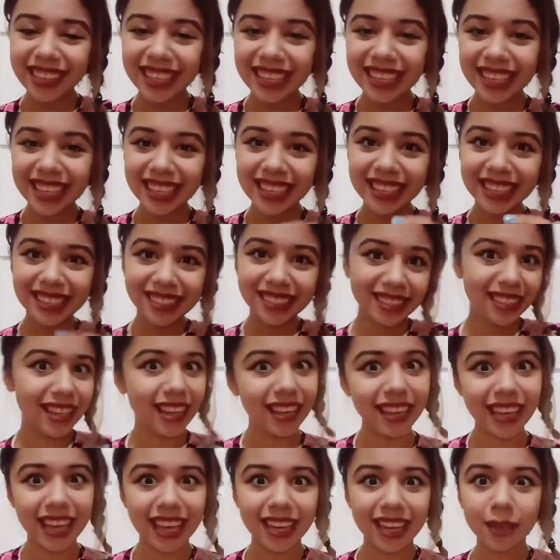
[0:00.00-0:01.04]
Because,
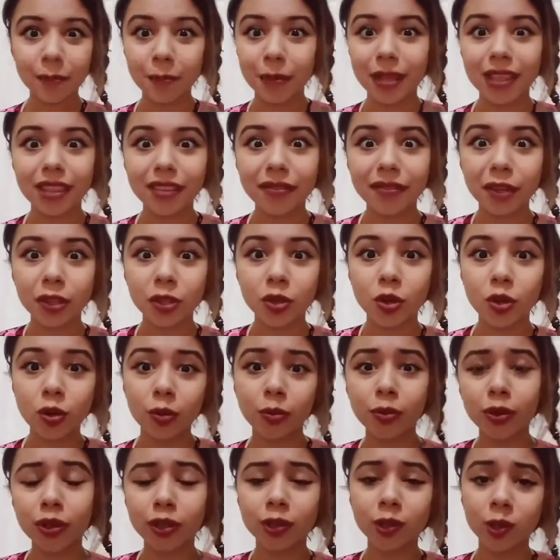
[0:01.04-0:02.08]
again, month of
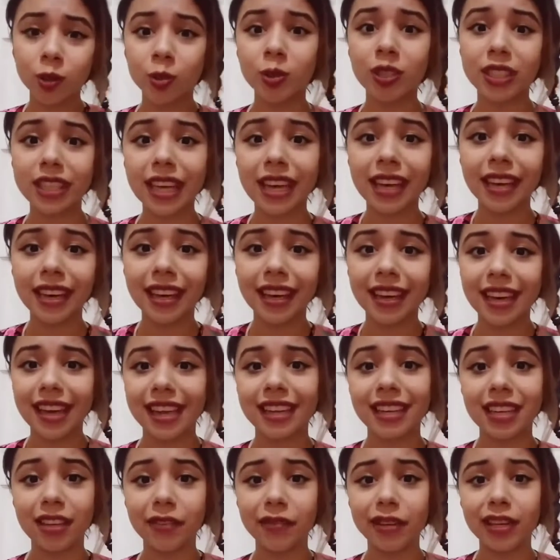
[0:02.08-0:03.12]
October, so yay!
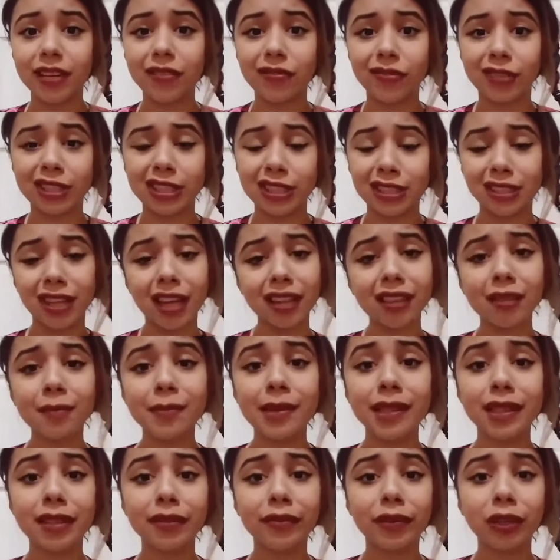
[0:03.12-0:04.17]
And even if it's not the
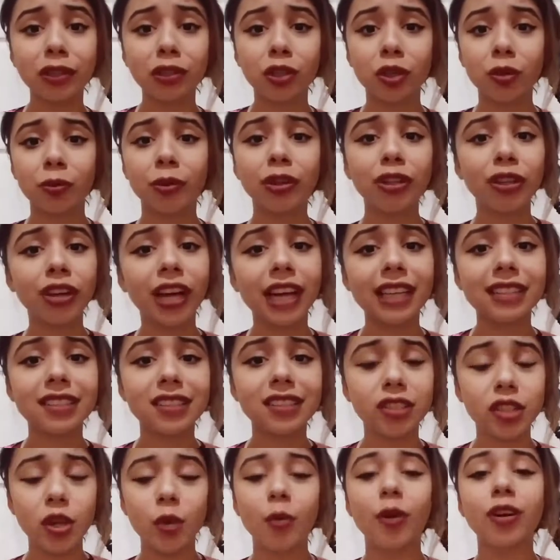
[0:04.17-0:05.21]
month of October and you guys
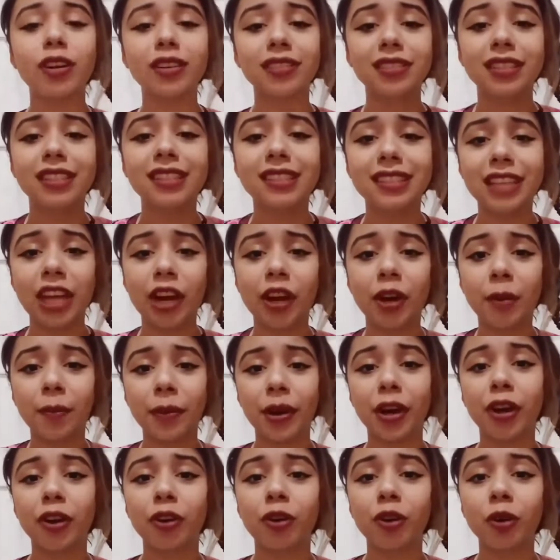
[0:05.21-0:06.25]
still want to see scary,
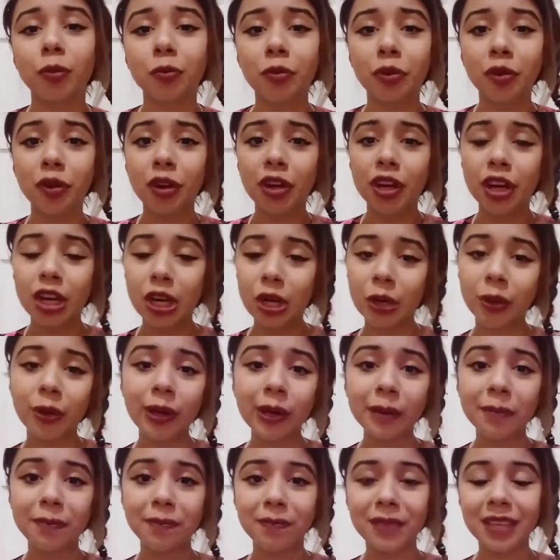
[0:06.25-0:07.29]
paranormal,
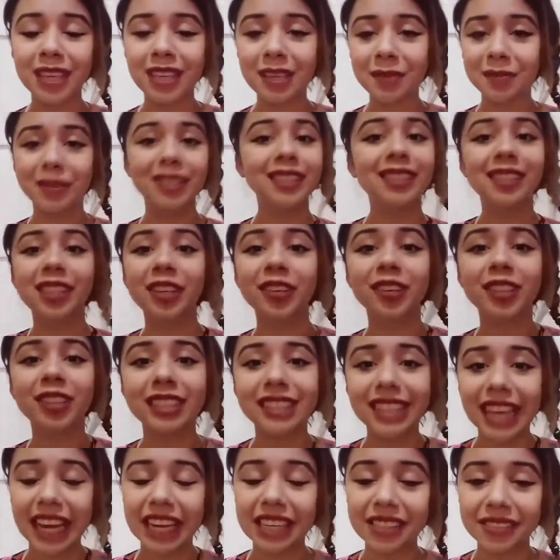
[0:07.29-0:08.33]
creepy,
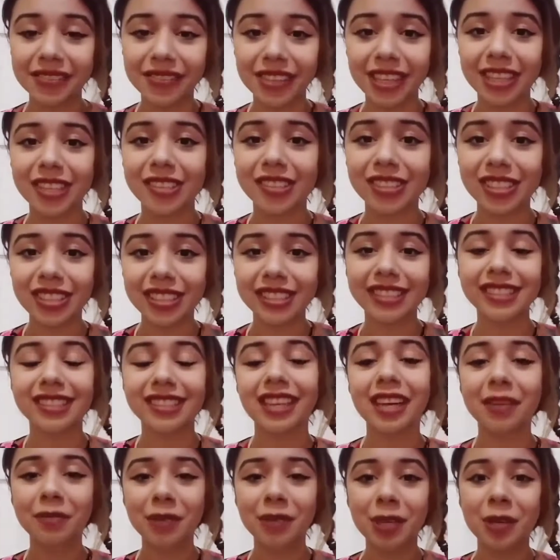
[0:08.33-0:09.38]
mysterious kind of videos,
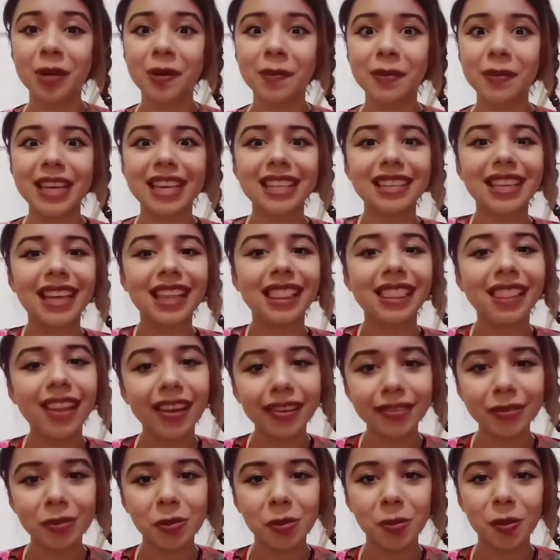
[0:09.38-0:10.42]
just let me know, because I
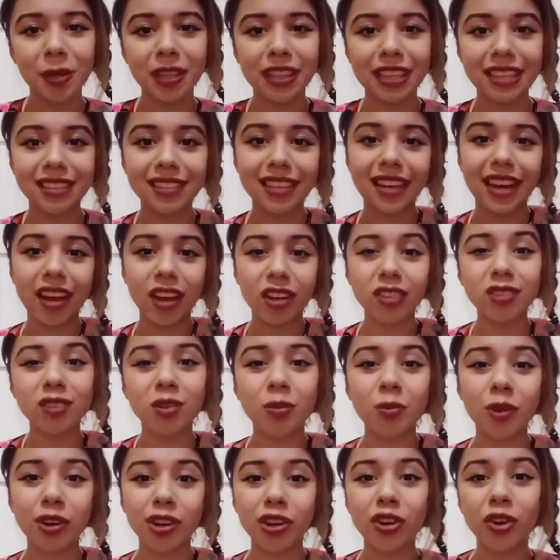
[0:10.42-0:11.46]
love doing this. And I
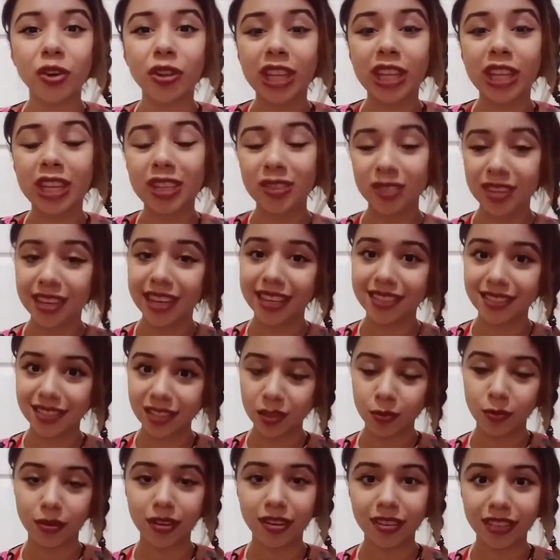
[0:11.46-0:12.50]
also want to know that you guys
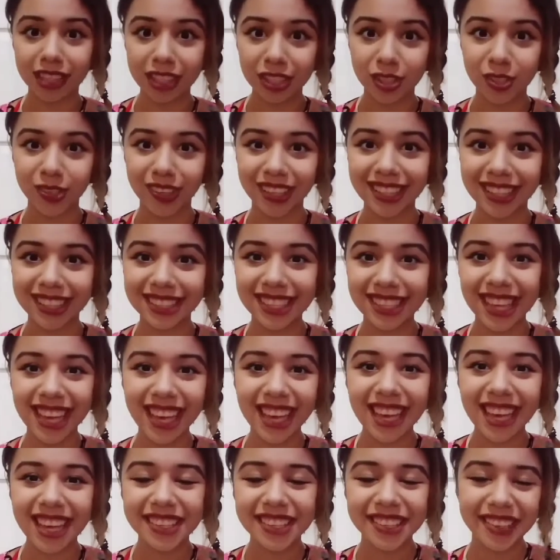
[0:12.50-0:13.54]
as well enjoy this.
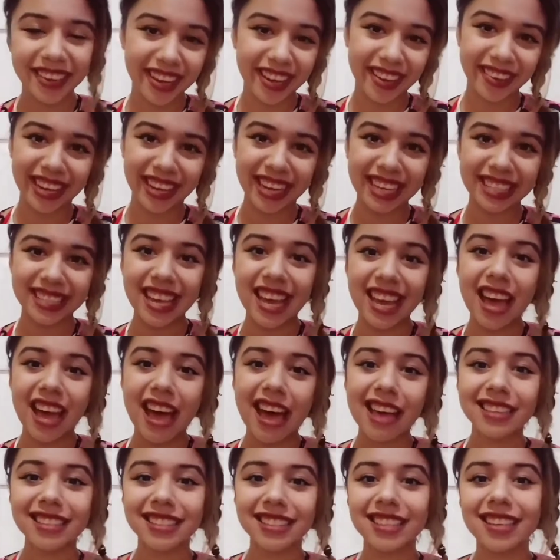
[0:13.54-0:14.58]
So anyhow, guys,
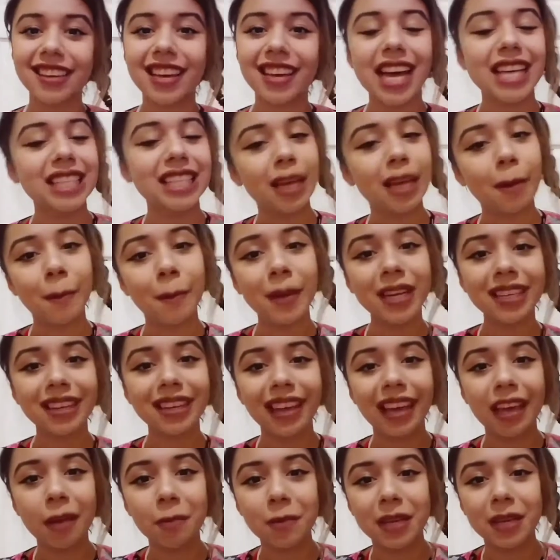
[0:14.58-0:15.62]
I'll see you guys on
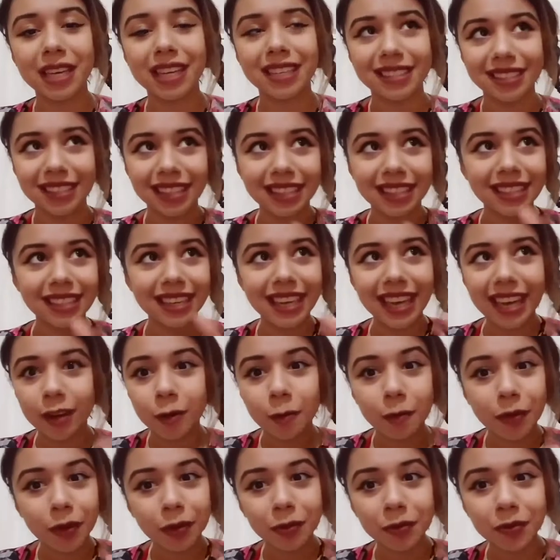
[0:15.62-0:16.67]
Monday, because Sunday I
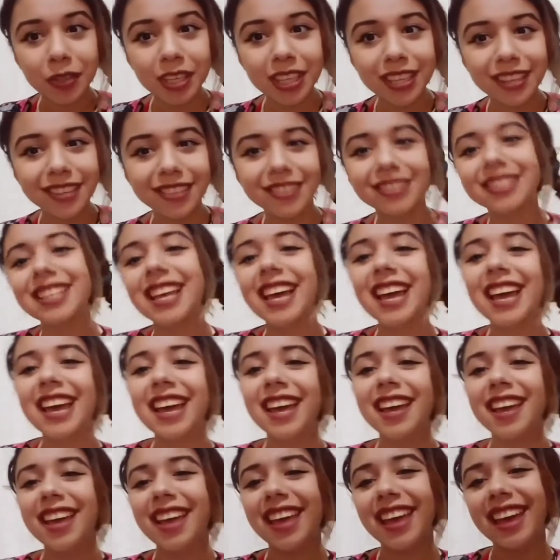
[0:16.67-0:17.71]
don't post videos.
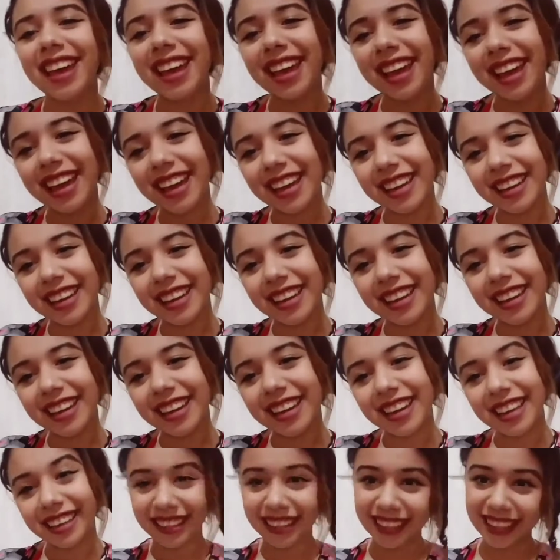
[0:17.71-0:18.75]
And
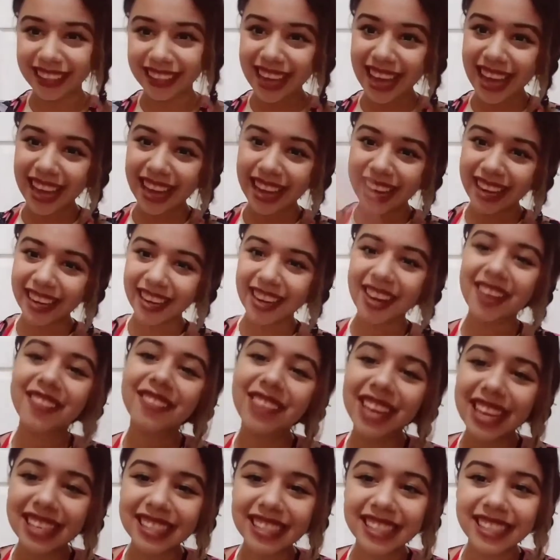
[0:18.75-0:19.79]
yeah,
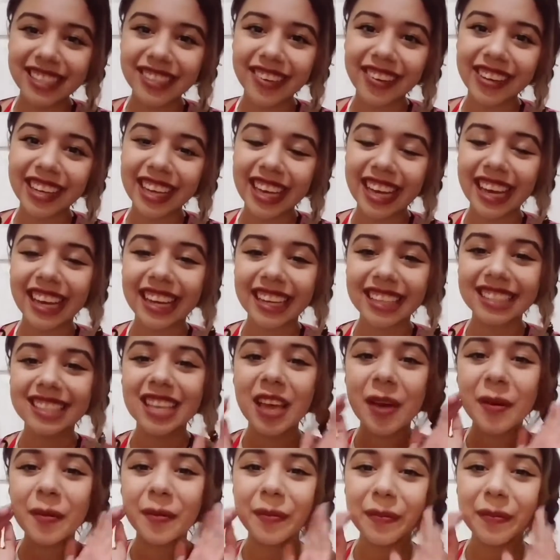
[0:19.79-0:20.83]
hope you guys enjoyed, guys.